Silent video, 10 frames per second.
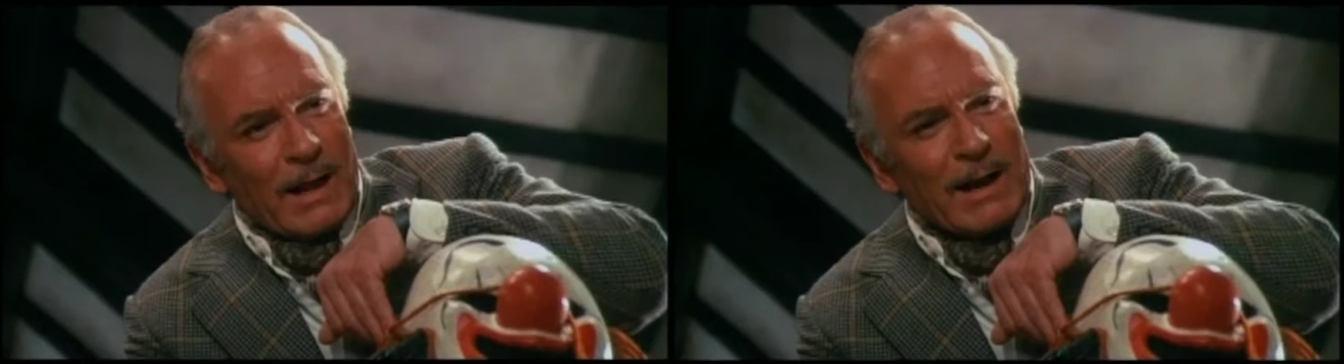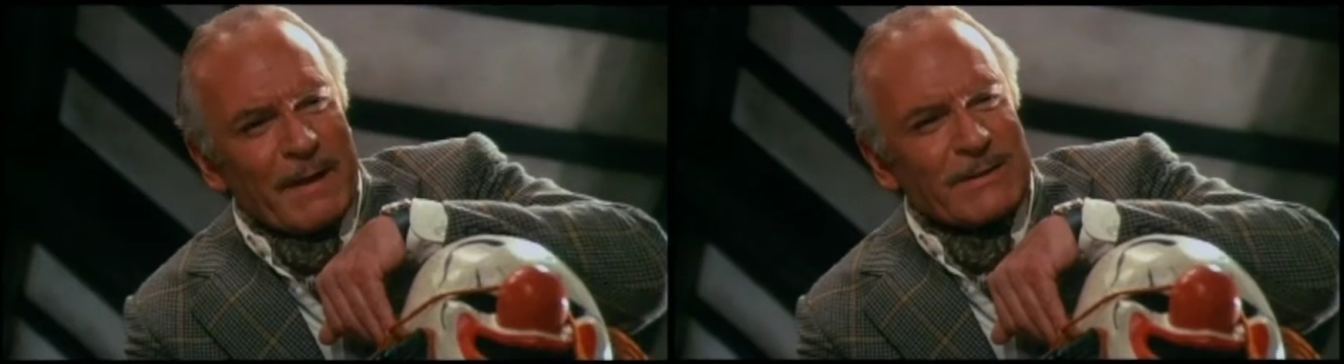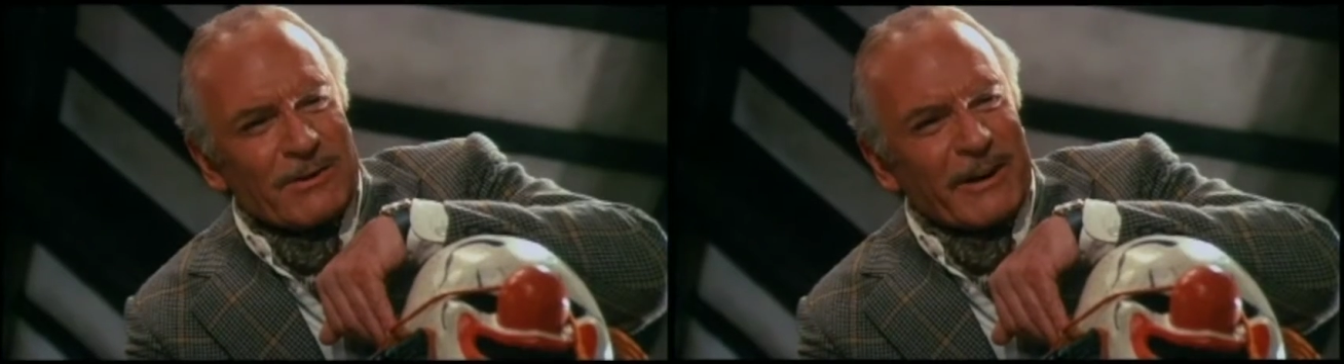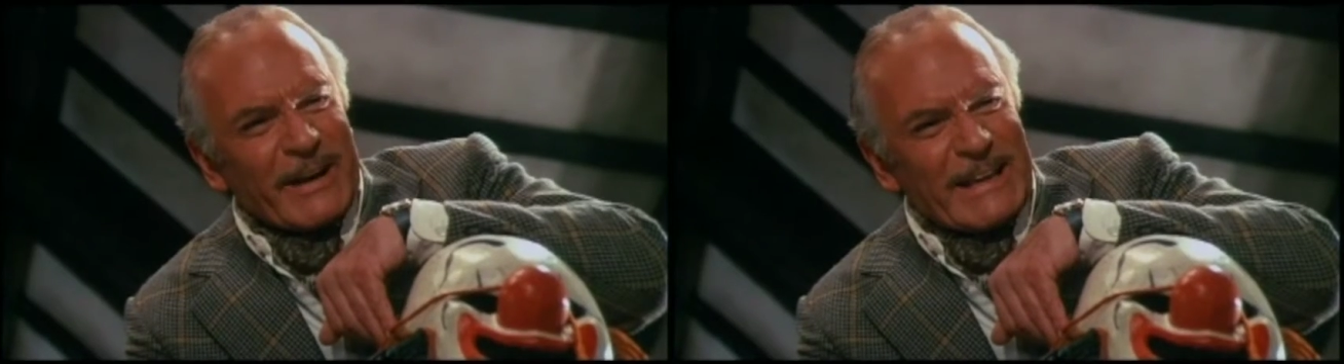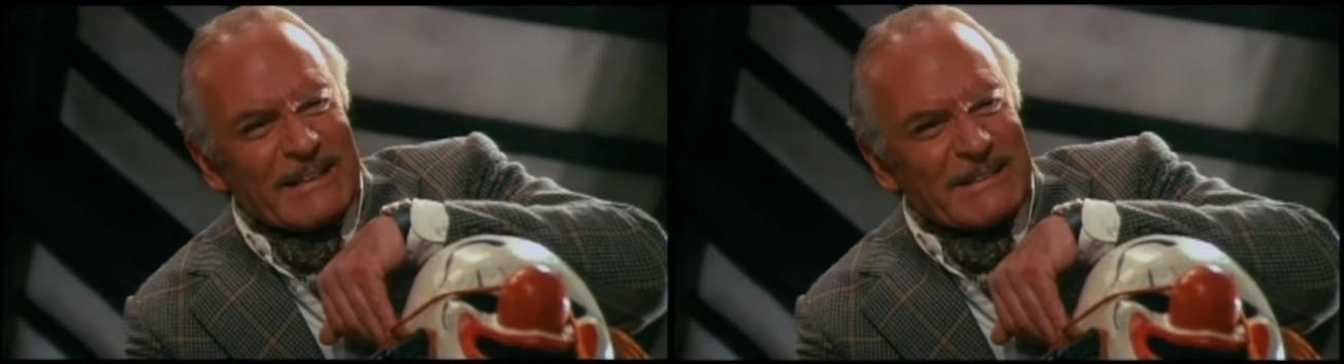I'll bet you're
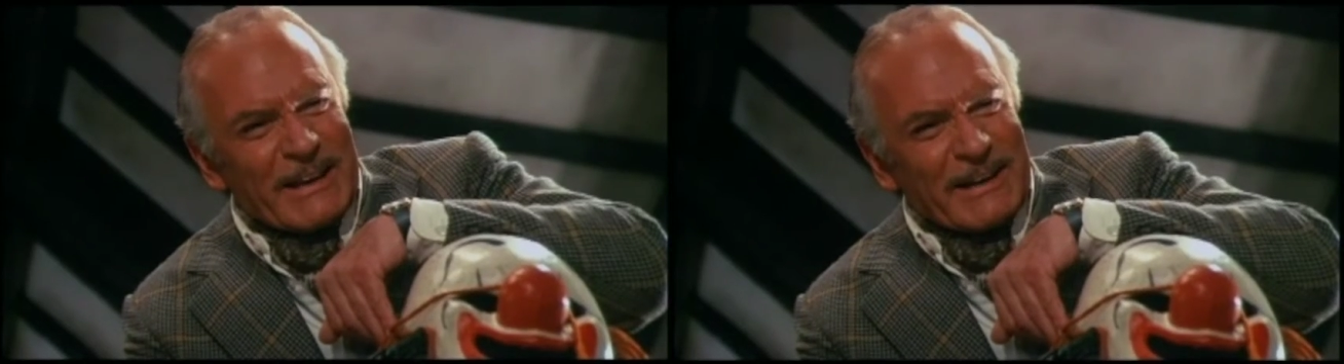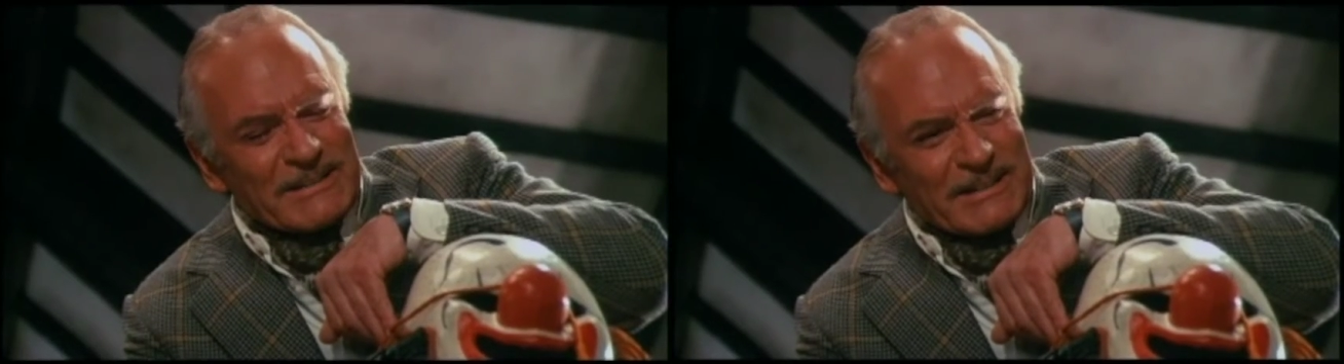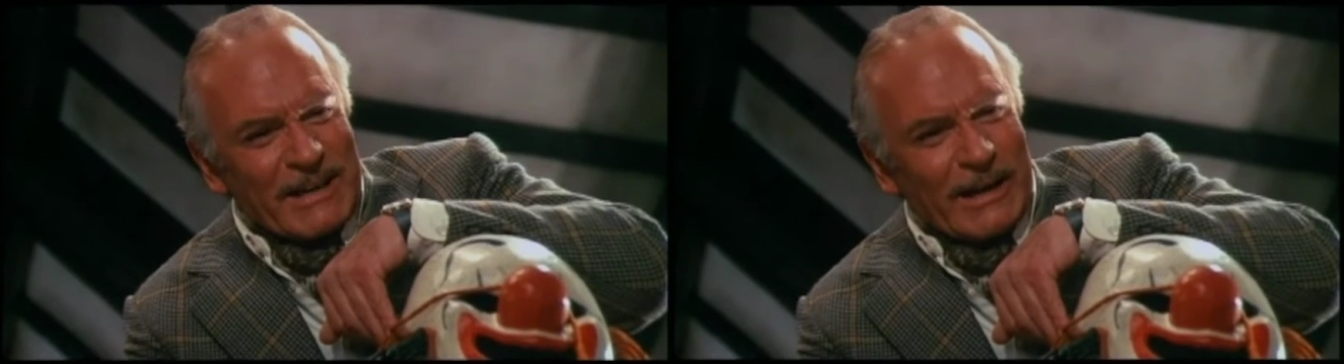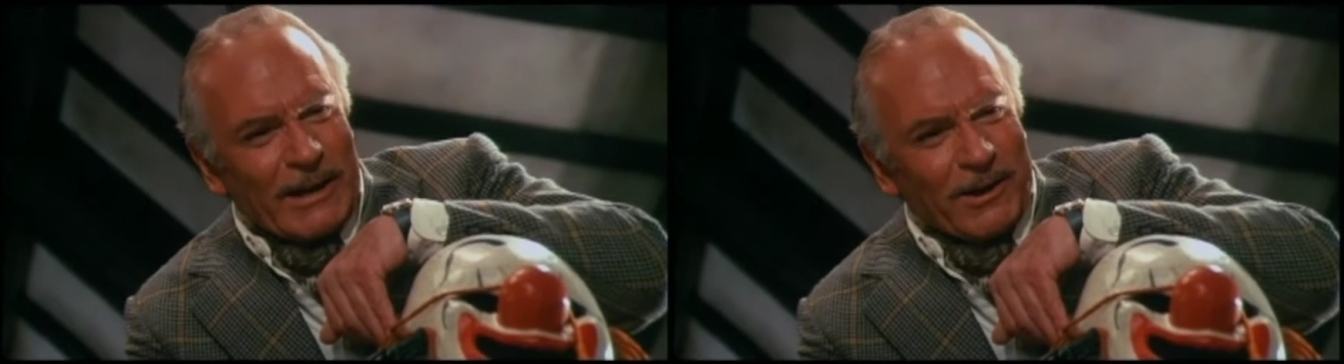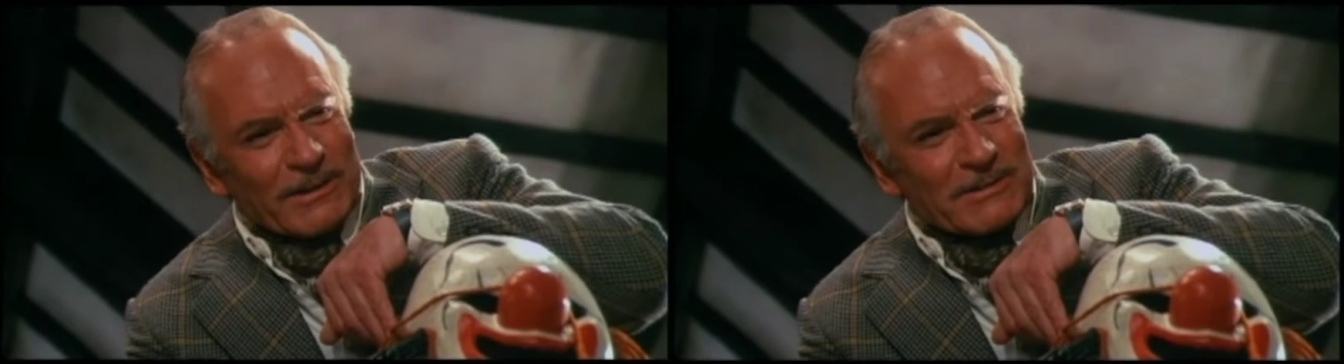easy in a ski
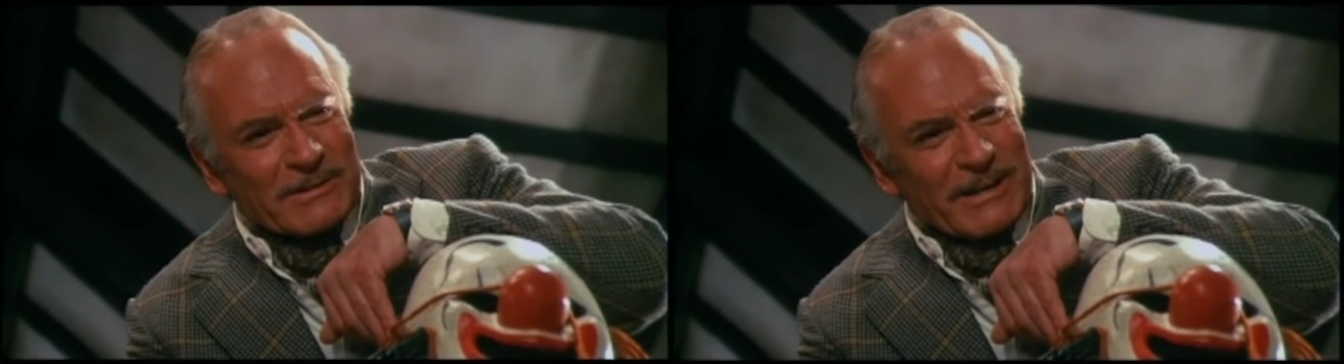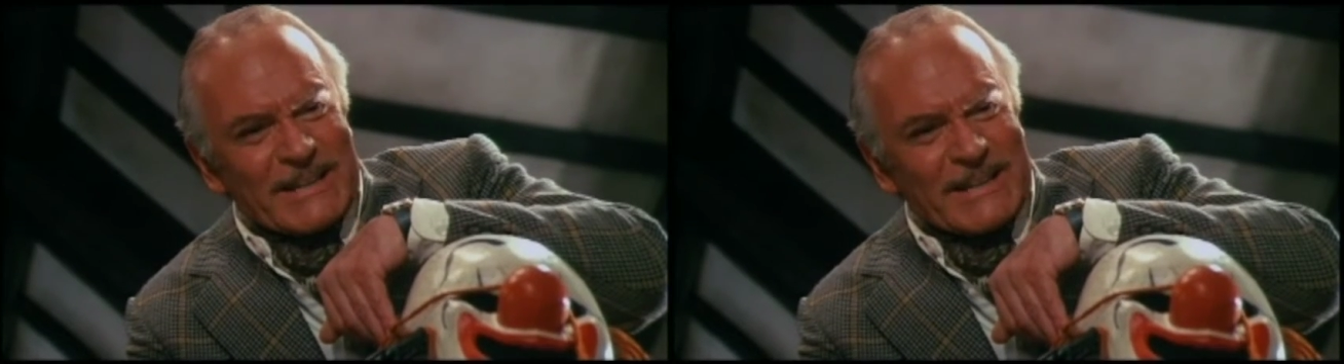lodge,